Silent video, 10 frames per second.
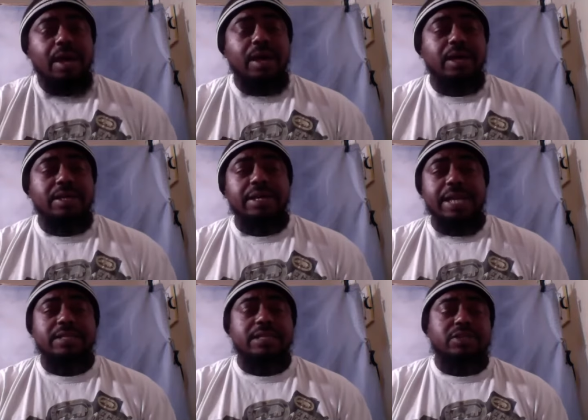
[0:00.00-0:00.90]
uh,
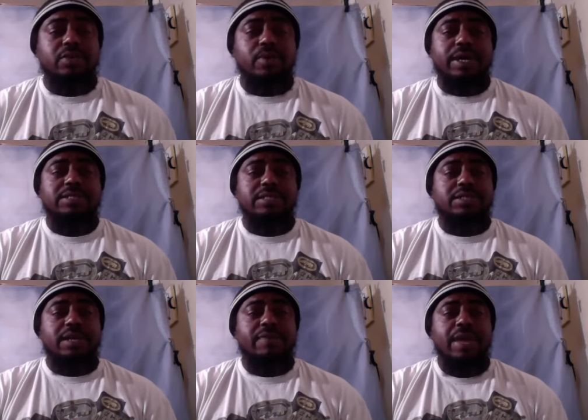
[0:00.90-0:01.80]
connected to us and
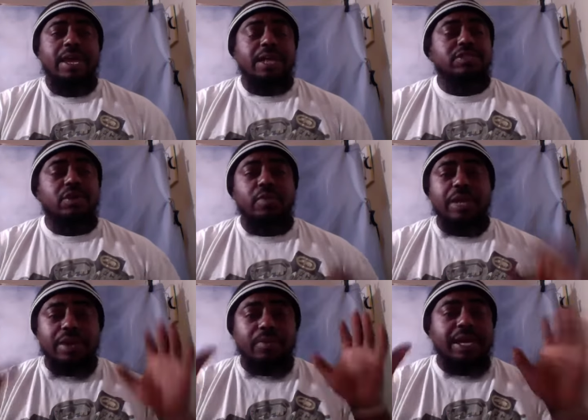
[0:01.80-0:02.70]
stuff. And so
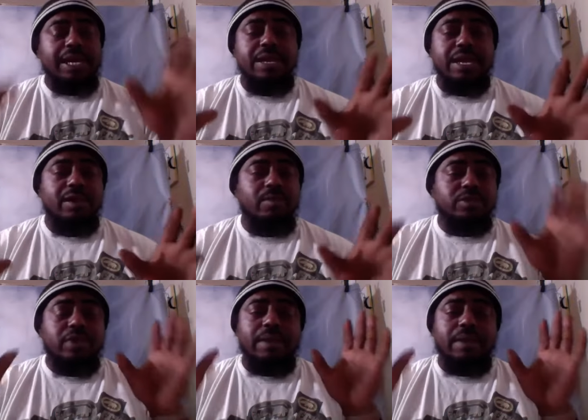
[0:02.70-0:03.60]
we, we're in there and we're
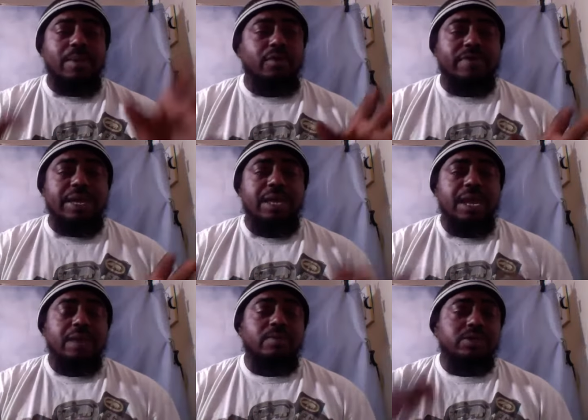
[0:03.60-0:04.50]
trying to motivate
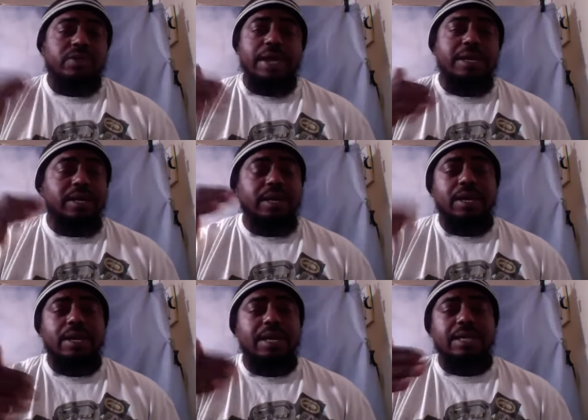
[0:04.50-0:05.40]
and we're trying to
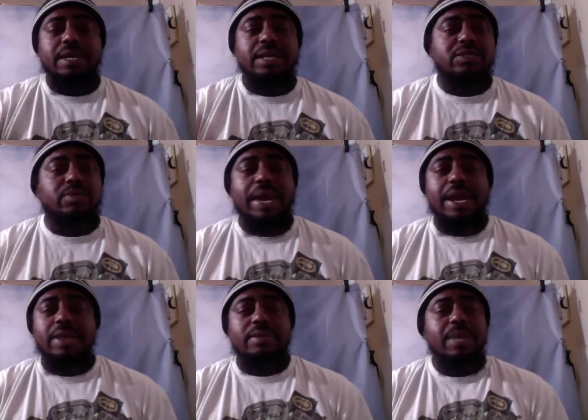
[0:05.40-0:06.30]
uh, in,
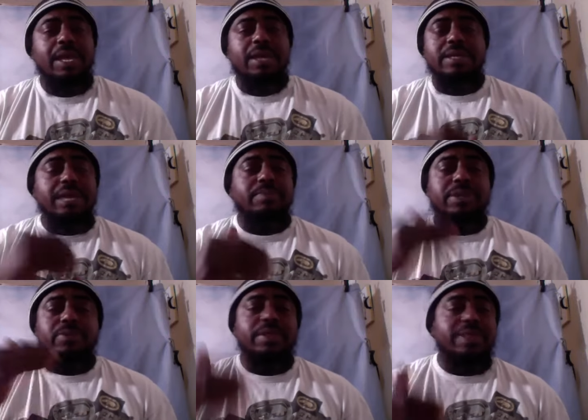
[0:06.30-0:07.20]
inspire them. Keep
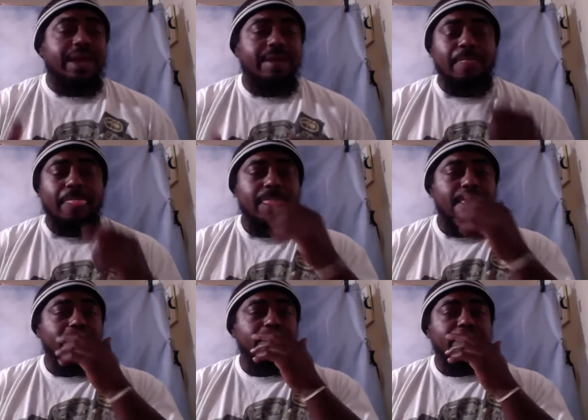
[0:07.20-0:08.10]
doing that,
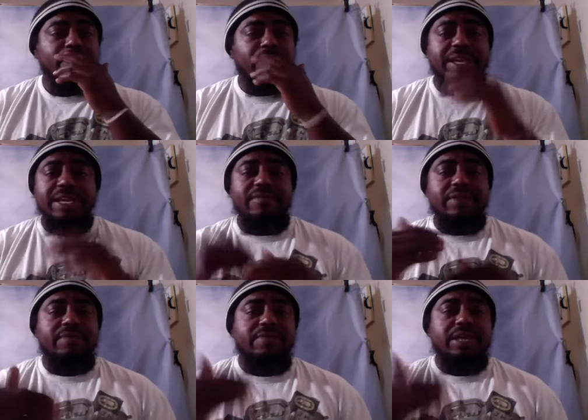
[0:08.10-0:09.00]
right?
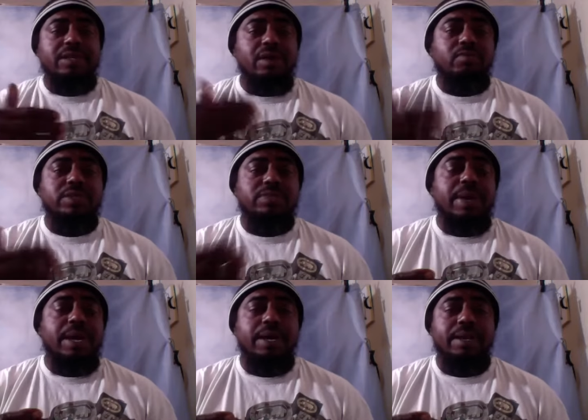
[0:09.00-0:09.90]
Even if they don't
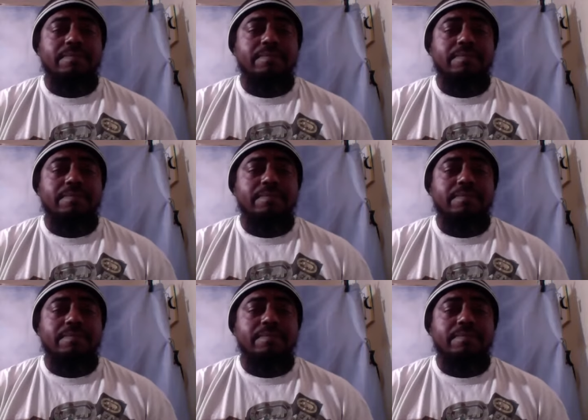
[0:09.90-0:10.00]
respond,